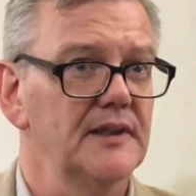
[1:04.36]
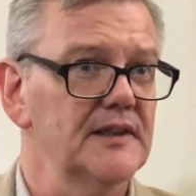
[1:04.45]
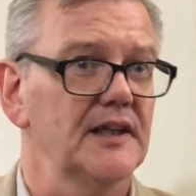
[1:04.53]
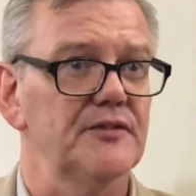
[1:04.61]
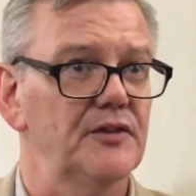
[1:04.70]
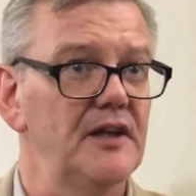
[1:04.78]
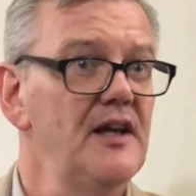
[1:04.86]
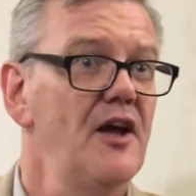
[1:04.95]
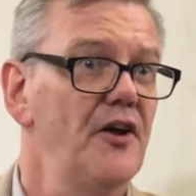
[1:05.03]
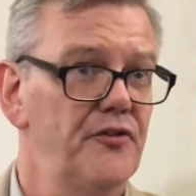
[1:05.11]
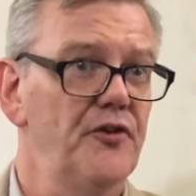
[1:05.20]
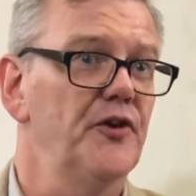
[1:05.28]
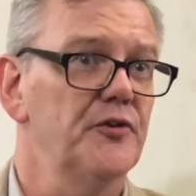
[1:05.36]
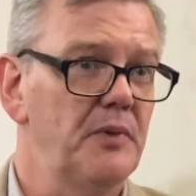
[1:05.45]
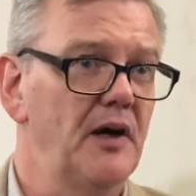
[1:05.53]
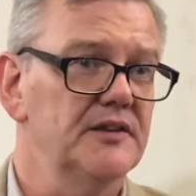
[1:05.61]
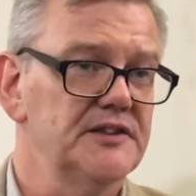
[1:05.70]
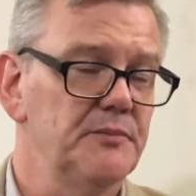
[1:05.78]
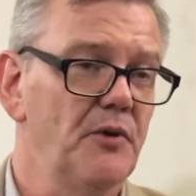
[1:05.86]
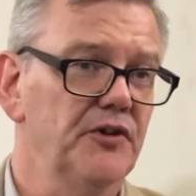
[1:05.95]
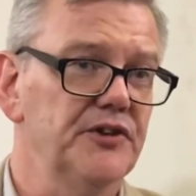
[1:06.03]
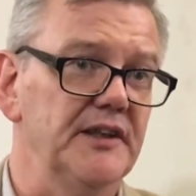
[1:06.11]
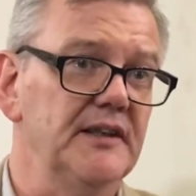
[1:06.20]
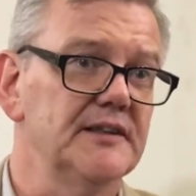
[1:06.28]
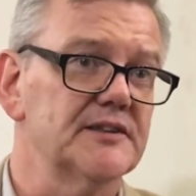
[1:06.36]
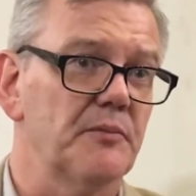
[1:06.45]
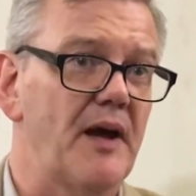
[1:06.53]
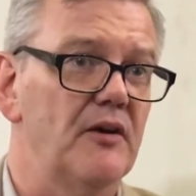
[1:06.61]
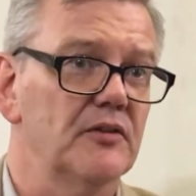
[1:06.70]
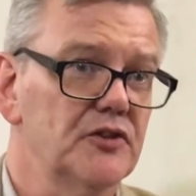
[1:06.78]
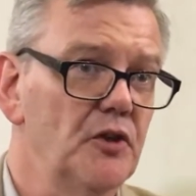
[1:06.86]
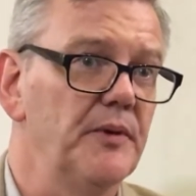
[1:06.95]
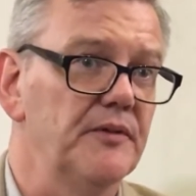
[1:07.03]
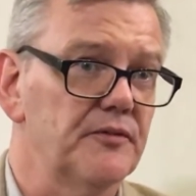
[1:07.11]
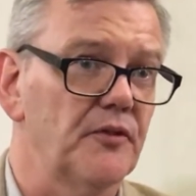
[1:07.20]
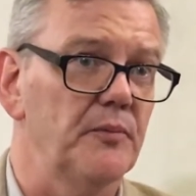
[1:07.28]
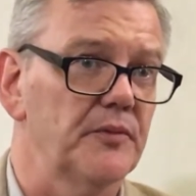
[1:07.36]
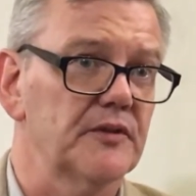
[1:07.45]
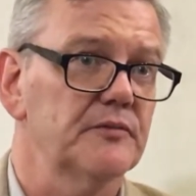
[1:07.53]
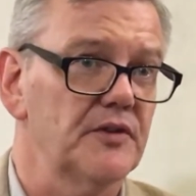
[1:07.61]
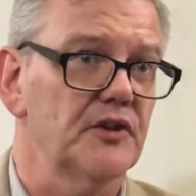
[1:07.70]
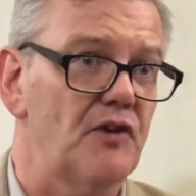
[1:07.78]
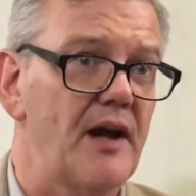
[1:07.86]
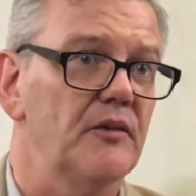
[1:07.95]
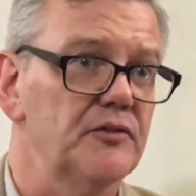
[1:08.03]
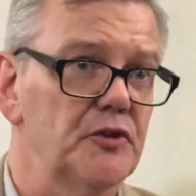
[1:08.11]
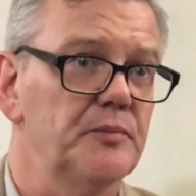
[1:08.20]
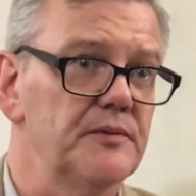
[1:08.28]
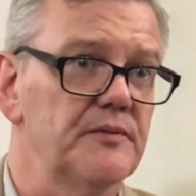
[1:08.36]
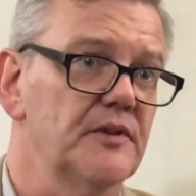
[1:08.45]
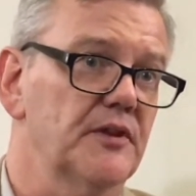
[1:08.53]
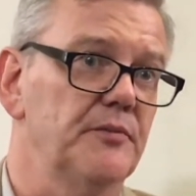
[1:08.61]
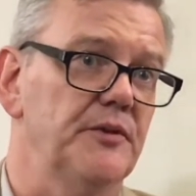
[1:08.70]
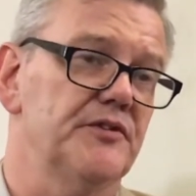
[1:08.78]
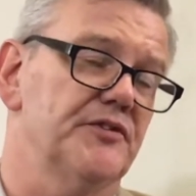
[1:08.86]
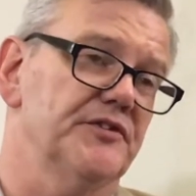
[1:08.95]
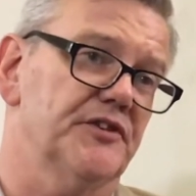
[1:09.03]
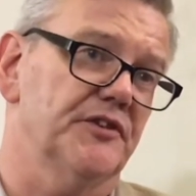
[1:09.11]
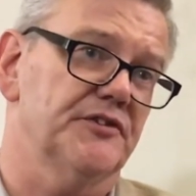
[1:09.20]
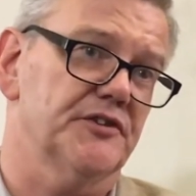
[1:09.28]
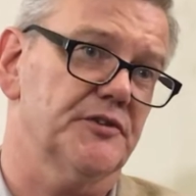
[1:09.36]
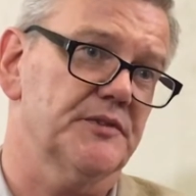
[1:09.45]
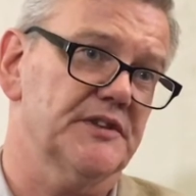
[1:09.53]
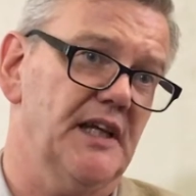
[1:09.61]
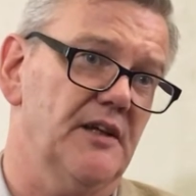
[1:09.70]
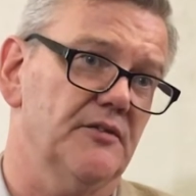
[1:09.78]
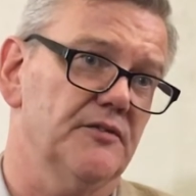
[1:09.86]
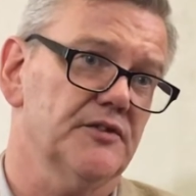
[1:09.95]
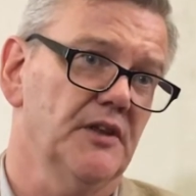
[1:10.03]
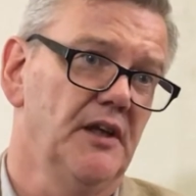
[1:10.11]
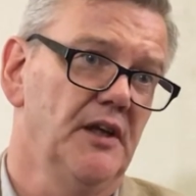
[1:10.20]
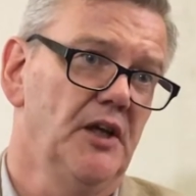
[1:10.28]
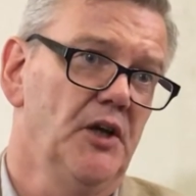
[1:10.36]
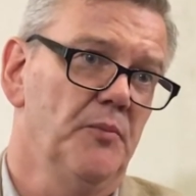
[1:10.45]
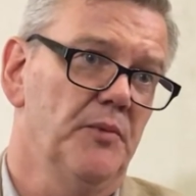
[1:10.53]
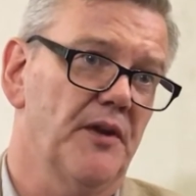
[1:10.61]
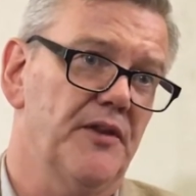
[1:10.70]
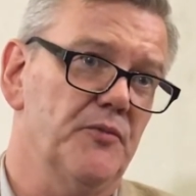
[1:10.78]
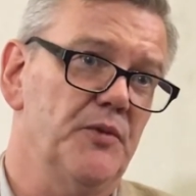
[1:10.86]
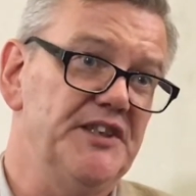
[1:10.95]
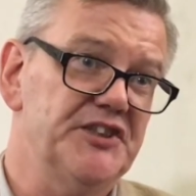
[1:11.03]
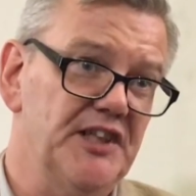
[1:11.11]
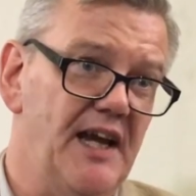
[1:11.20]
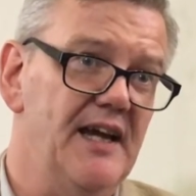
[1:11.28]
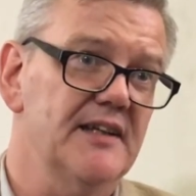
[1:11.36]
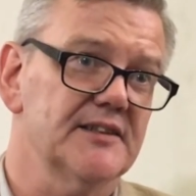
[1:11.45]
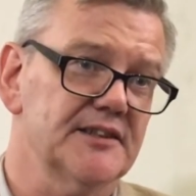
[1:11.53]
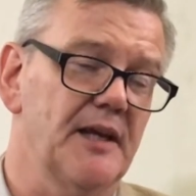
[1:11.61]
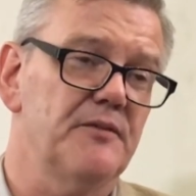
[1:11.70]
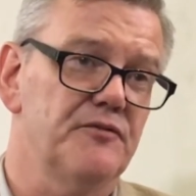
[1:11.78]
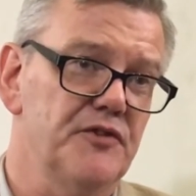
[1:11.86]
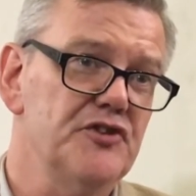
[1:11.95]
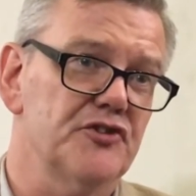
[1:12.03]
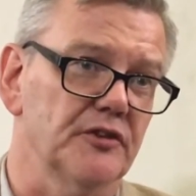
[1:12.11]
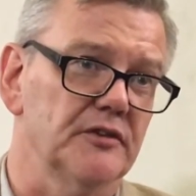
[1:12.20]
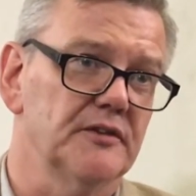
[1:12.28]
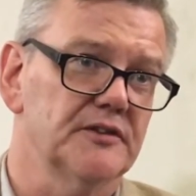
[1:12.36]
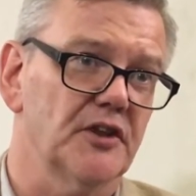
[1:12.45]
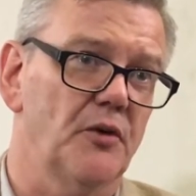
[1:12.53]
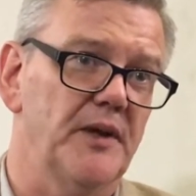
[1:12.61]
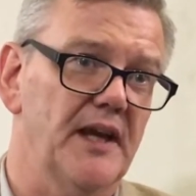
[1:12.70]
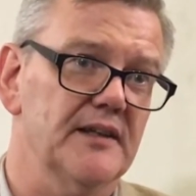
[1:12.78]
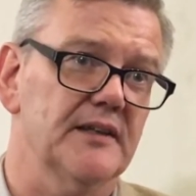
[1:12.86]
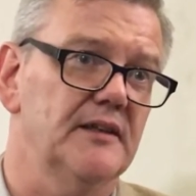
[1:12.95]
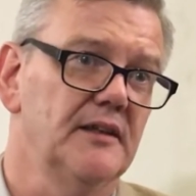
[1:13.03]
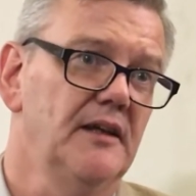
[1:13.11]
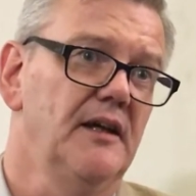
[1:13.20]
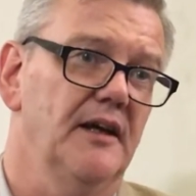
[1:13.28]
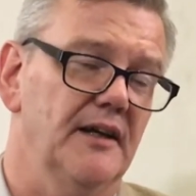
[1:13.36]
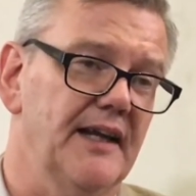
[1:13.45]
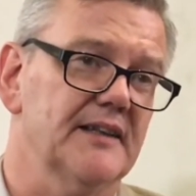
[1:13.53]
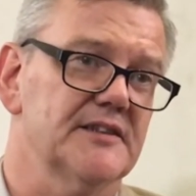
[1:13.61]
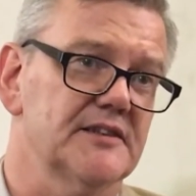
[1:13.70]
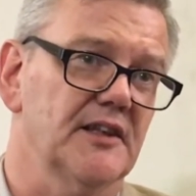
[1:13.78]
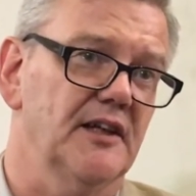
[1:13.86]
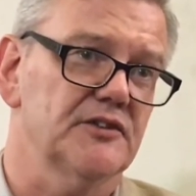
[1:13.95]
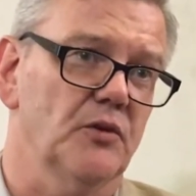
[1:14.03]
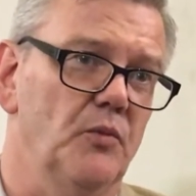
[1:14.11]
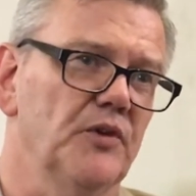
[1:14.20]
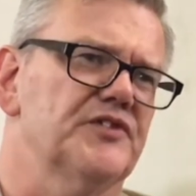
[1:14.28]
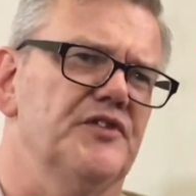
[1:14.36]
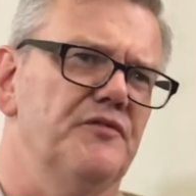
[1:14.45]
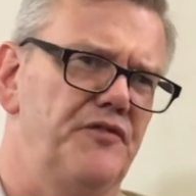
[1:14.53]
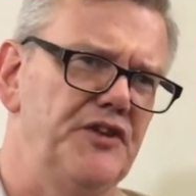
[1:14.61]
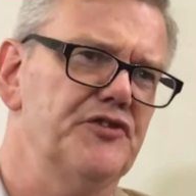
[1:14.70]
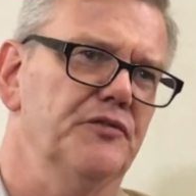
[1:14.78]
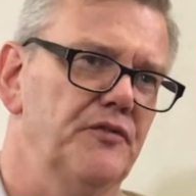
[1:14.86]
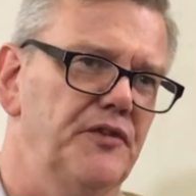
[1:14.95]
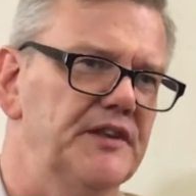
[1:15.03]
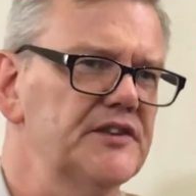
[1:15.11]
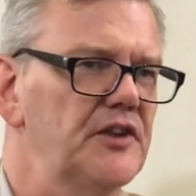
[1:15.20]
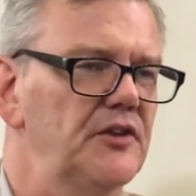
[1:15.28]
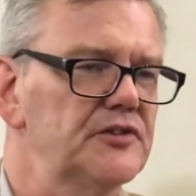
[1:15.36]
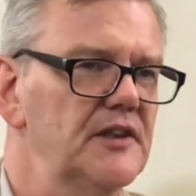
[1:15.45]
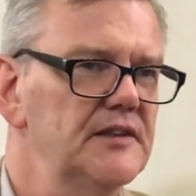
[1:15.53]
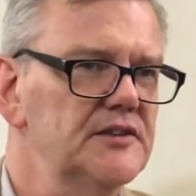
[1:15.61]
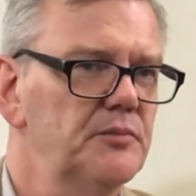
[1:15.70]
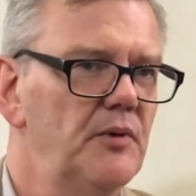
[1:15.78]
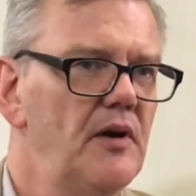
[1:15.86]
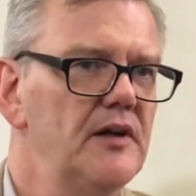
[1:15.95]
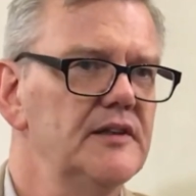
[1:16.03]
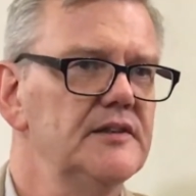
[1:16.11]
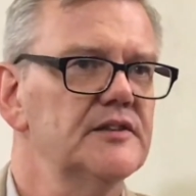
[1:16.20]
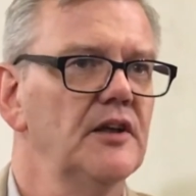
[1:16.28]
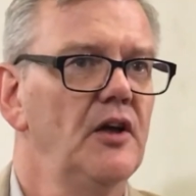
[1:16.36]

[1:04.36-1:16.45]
a kind of a third-party body. It's about coming from the ground up, the community researchers themselves. But I think we share the same vision. So we had an exercise on what's the vision for this social enterprise,